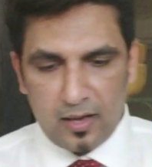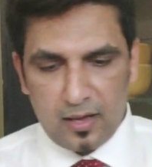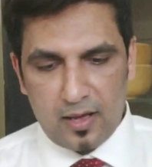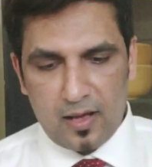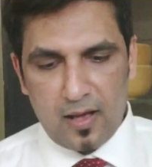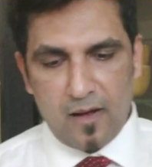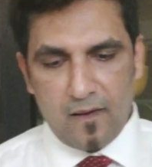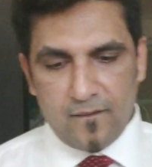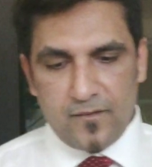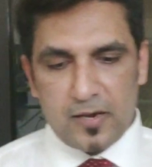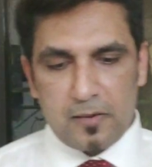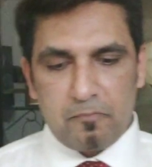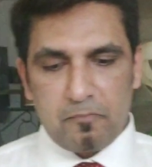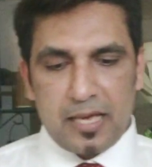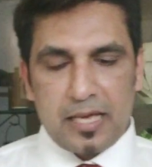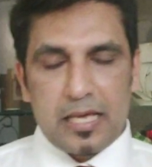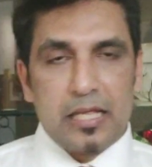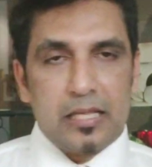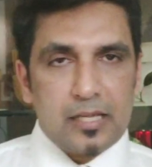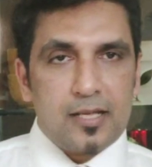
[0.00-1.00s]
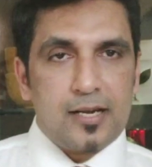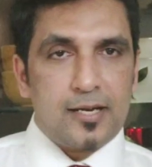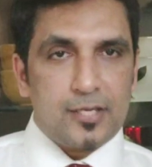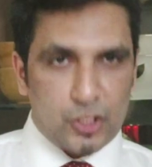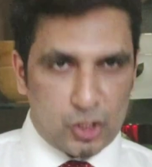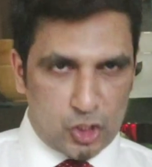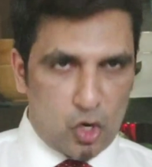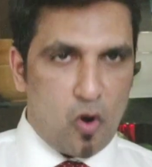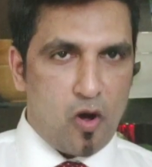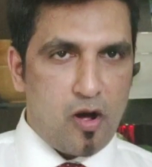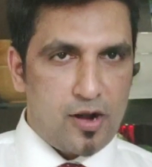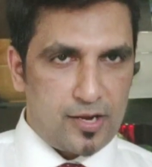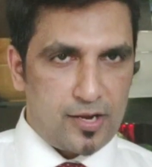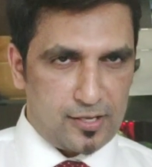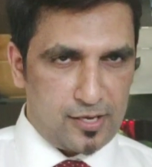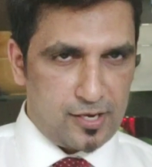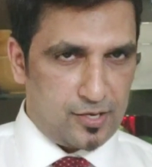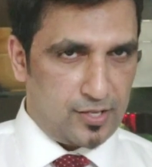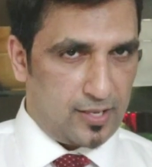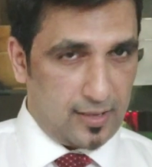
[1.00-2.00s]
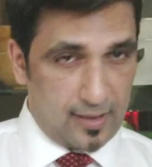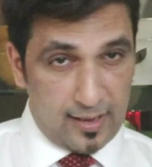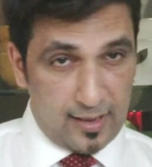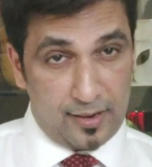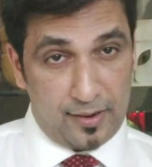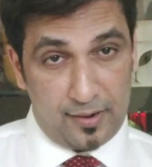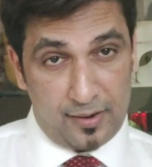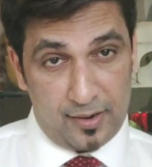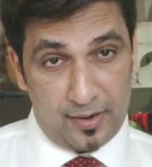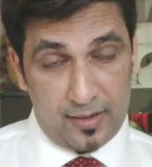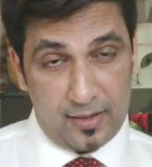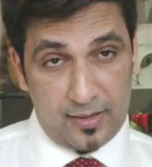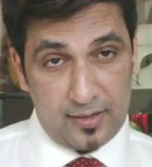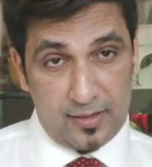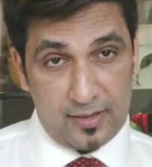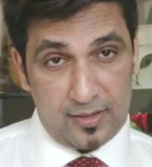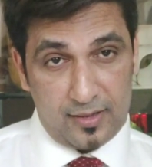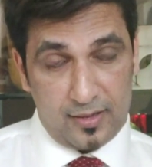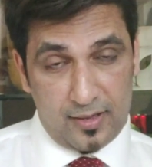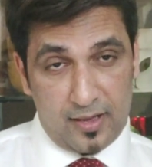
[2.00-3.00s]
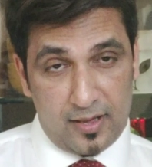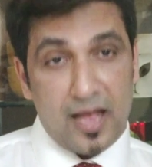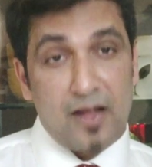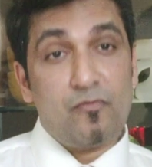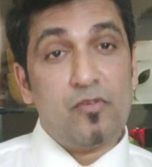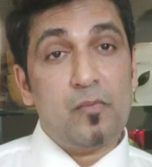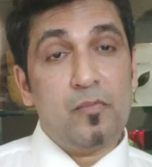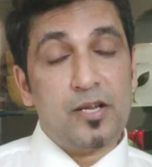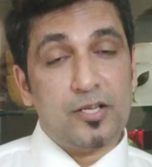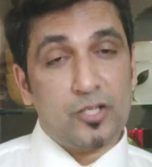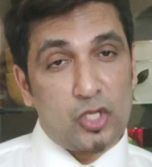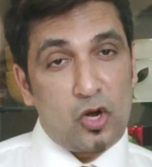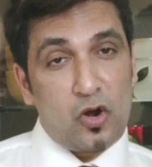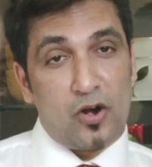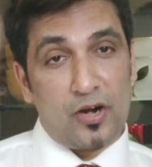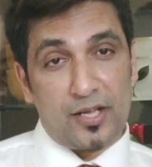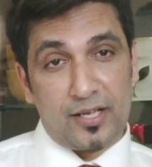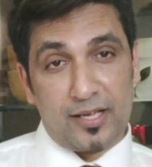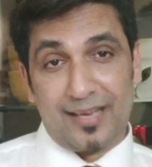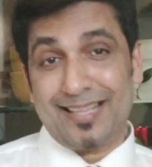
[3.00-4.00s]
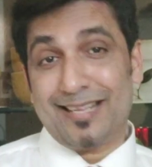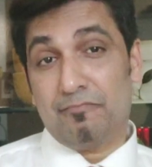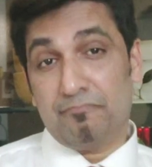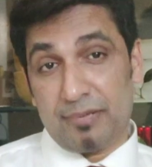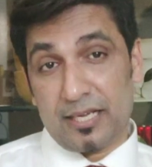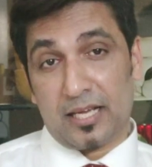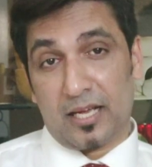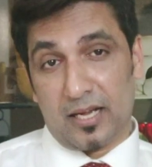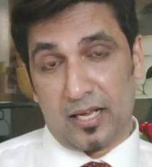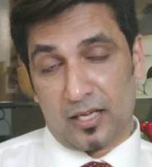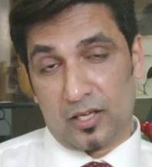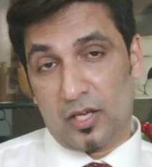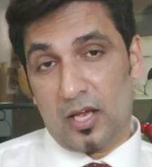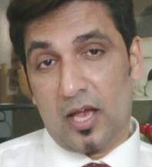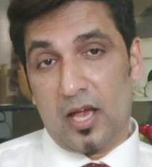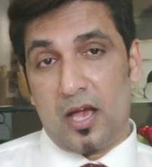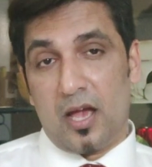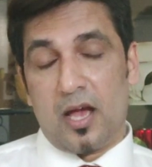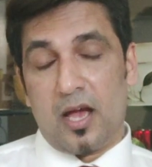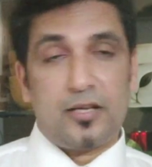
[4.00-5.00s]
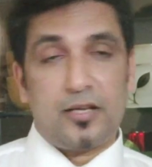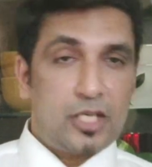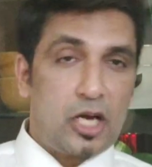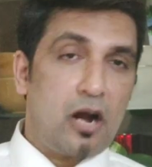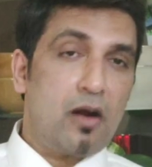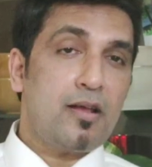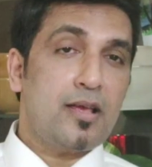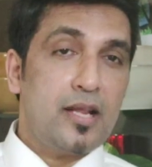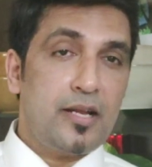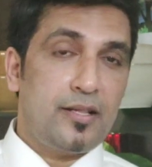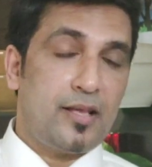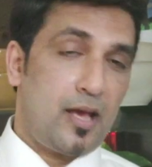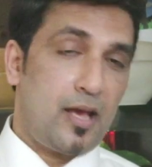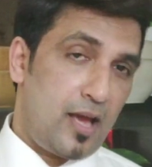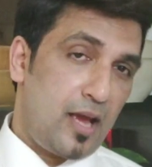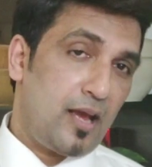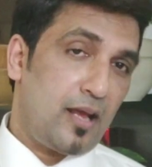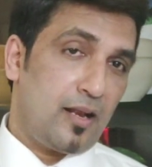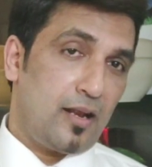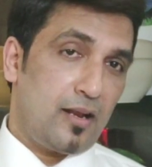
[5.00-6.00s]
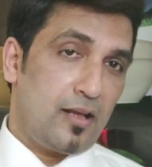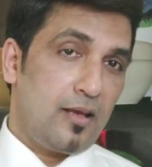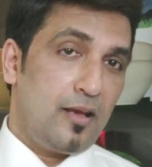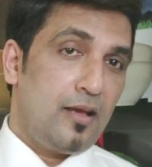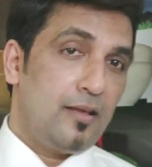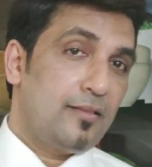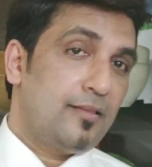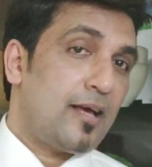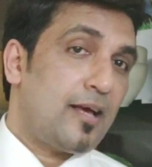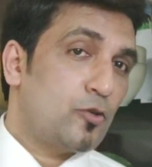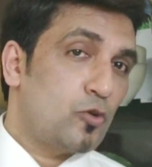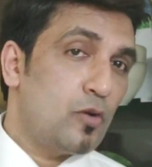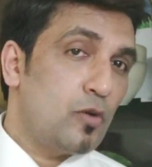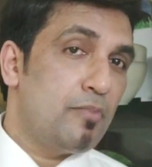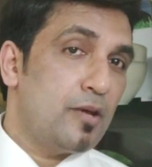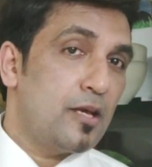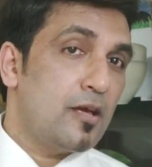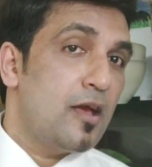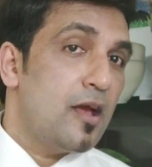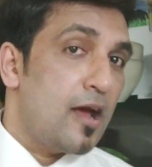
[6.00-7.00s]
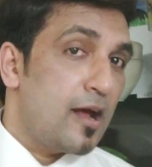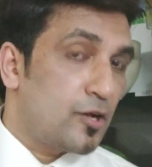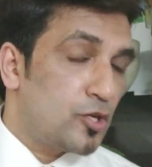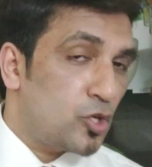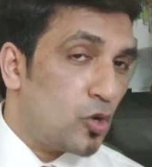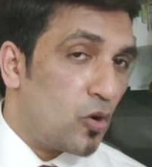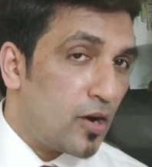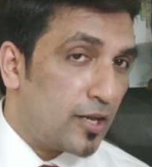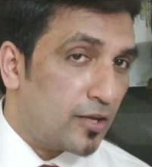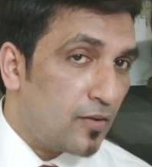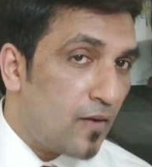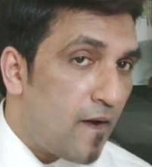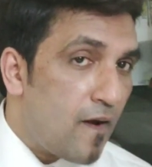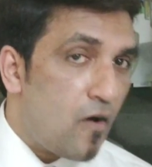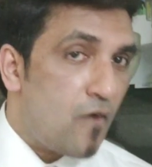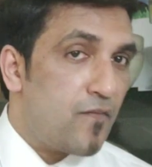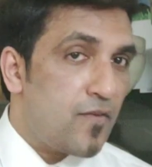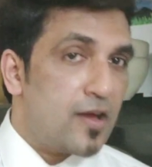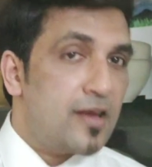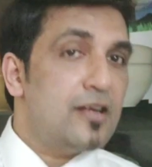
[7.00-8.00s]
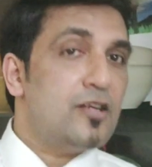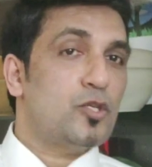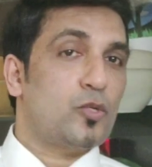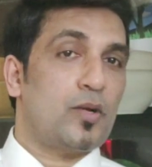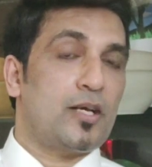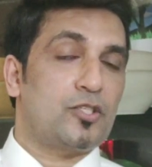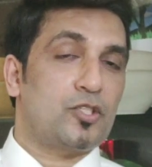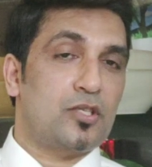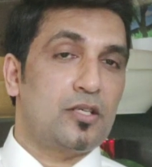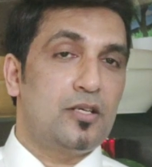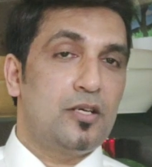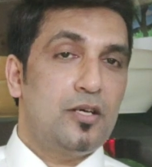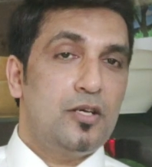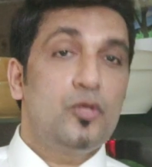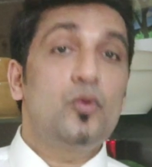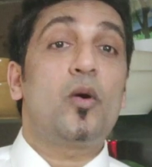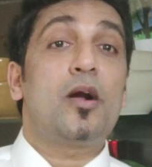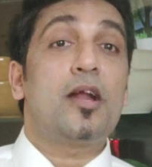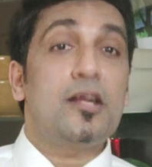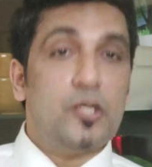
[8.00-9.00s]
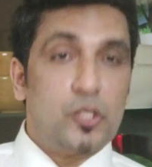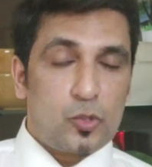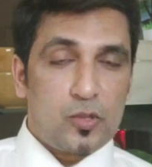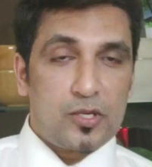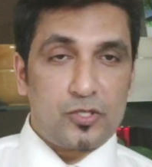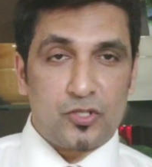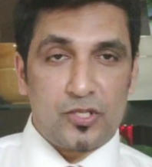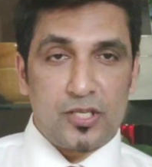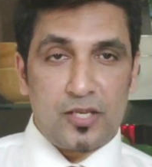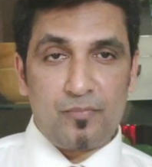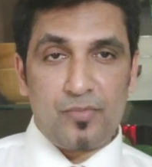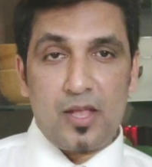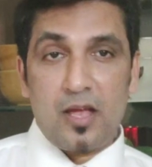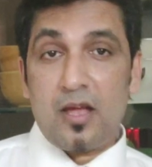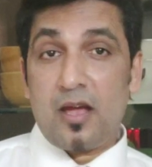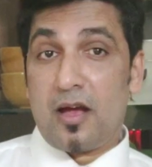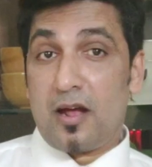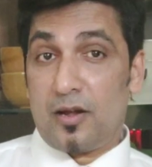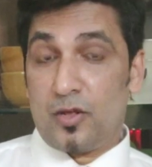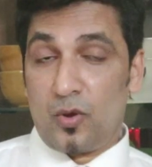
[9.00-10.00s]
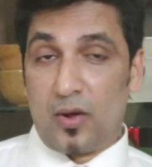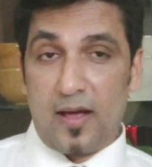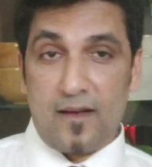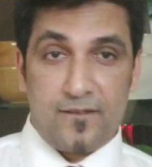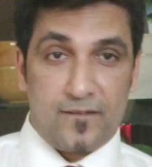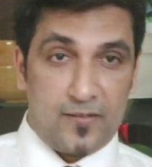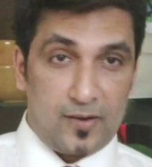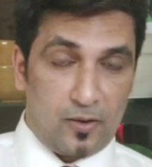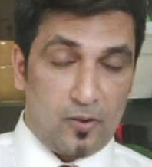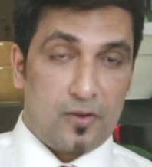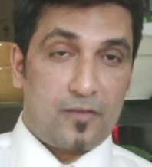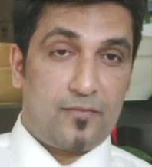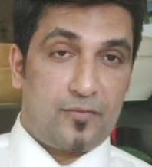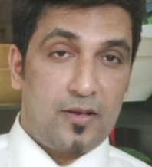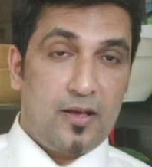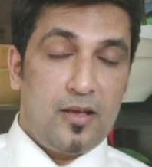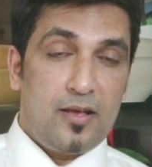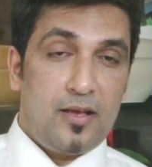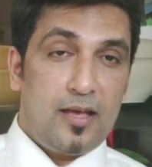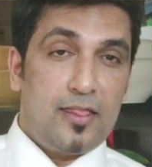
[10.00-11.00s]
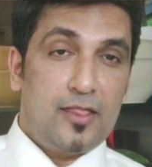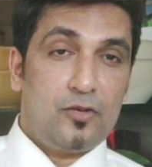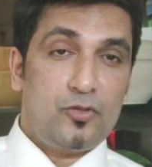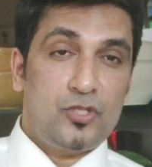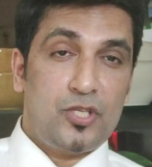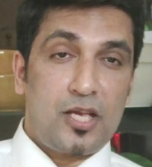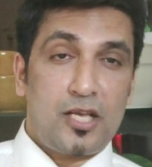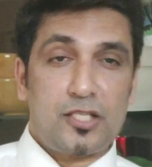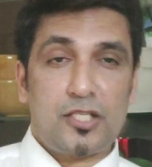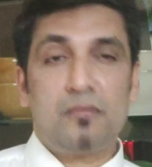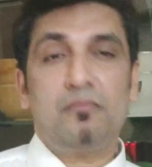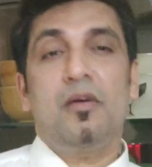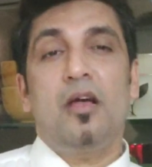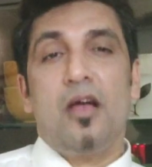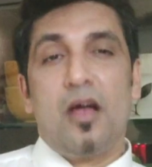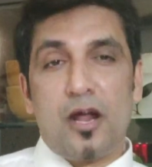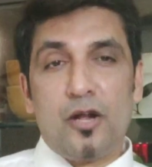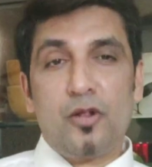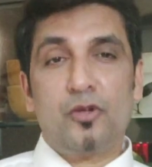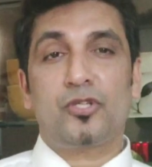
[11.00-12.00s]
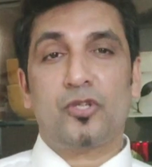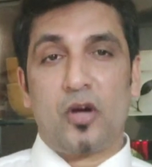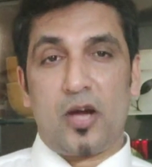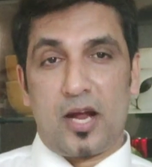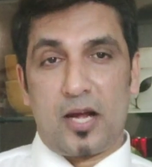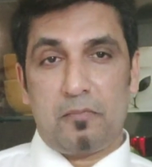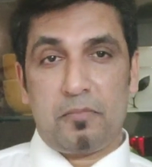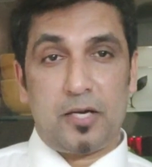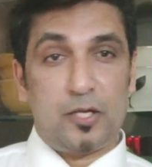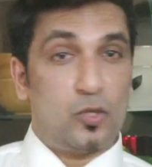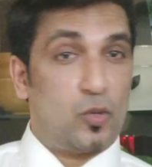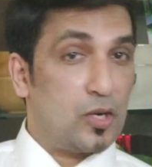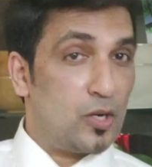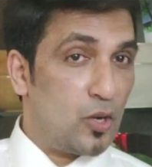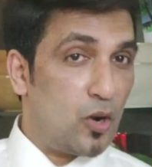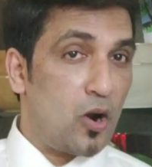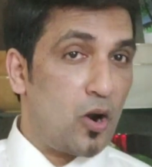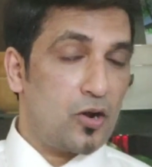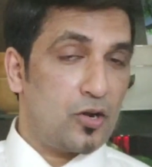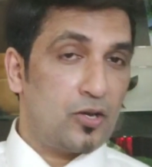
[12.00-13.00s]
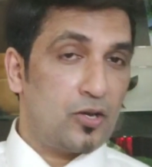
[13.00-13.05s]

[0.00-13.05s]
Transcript: will be a little tiring in the end, and will be tiring in the beginning. And tiring in the end, that will be a tiring of interest. You are interesting, and you have a lot of enthusiasm, and you're tired, but you're not